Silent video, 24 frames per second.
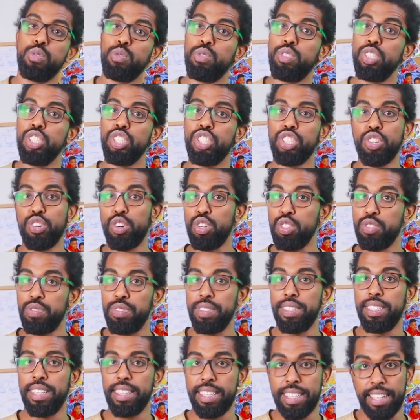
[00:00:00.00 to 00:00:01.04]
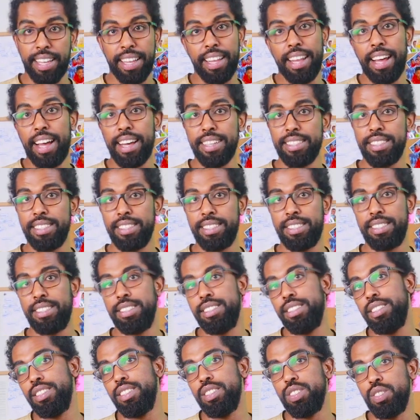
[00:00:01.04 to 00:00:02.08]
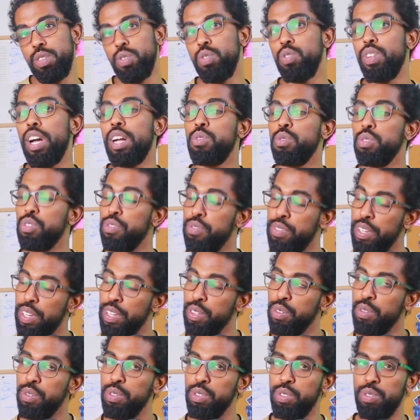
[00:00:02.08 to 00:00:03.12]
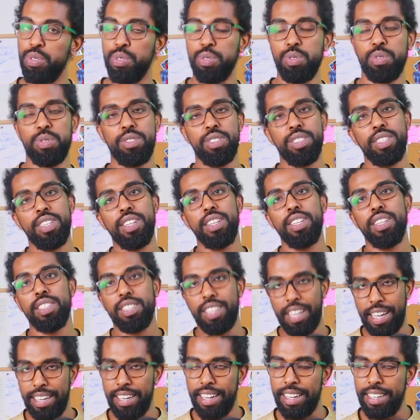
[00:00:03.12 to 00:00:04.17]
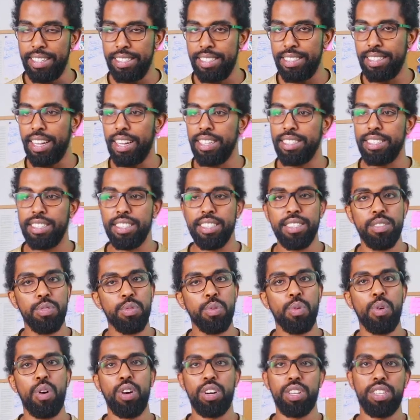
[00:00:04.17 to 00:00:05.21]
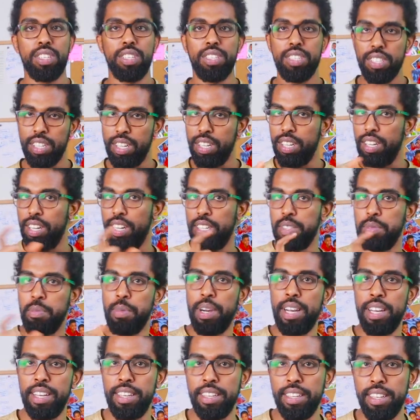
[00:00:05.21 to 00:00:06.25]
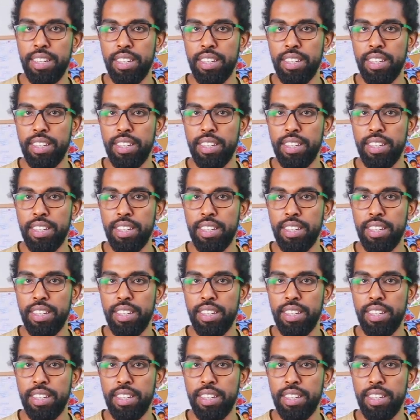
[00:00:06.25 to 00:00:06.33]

teach CrossFit classes. So that was very good too. And I started working at my